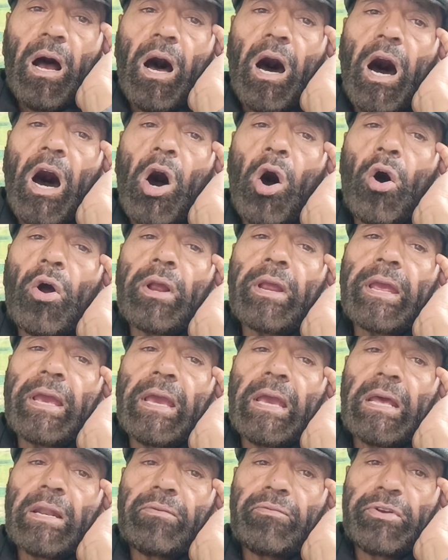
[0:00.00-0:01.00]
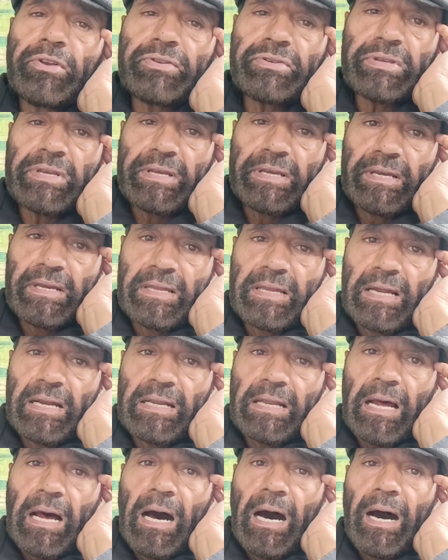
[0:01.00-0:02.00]
How can we say
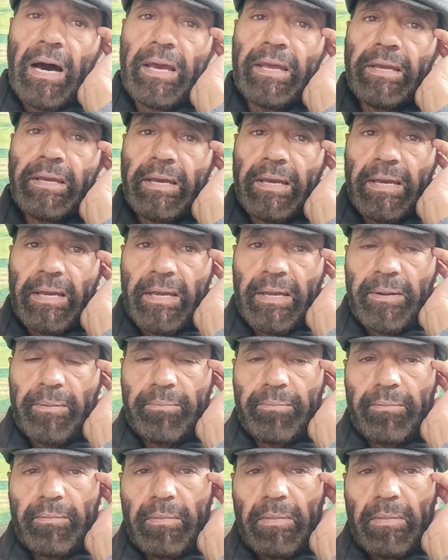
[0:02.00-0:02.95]
that I am